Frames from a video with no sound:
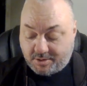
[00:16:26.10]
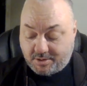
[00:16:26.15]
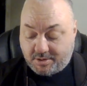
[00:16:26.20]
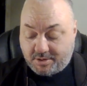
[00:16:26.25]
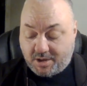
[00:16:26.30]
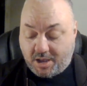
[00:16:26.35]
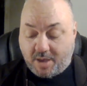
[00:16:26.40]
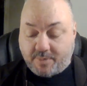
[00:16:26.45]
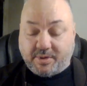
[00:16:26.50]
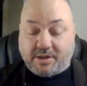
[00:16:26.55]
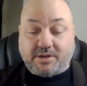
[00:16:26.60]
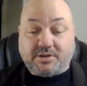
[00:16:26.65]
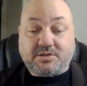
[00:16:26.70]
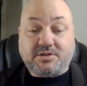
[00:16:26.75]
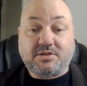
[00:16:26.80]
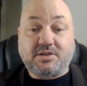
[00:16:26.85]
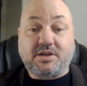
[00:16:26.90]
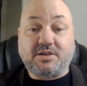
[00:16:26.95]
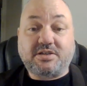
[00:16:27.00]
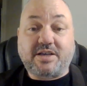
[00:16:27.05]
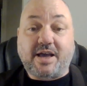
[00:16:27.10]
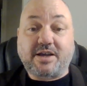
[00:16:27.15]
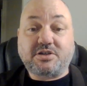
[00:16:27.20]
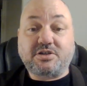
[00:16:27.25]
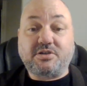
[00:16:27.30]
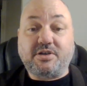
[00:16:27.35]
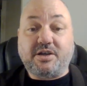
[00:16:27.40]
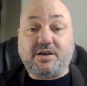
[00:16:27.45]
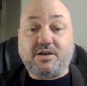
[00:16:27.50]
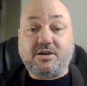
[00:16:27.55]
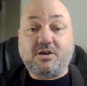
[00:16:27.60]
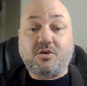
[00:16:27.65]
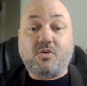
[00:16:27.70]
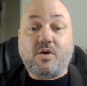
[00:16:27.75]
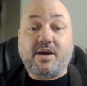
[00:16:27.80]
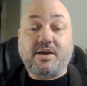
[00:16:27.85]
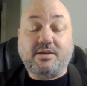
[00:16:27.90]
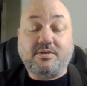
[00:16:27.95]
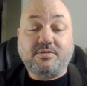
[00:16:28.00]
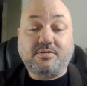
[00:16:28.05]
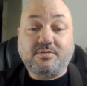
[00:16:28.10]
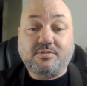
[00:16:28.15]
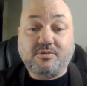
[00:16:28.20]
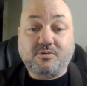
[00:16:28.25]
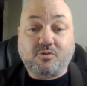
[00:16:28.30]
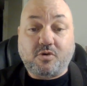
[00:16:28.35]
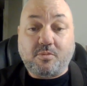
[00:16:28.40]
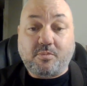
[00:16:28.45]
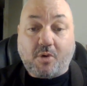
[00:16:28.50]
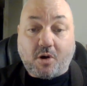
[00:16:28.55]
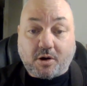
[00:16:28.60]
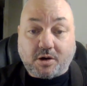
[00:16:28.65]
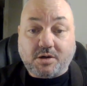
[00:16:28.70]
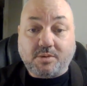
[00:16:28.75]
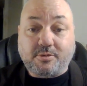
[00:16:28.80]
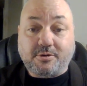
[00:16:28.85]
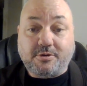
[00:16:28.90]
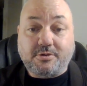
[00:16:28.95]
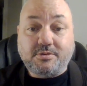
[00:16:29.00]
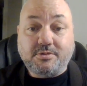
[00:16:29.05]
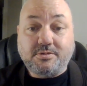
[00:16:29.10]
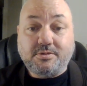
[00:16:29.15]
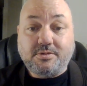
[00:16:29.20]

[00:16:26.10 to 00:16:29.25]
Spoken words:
I mean, it's actually quite remarkable.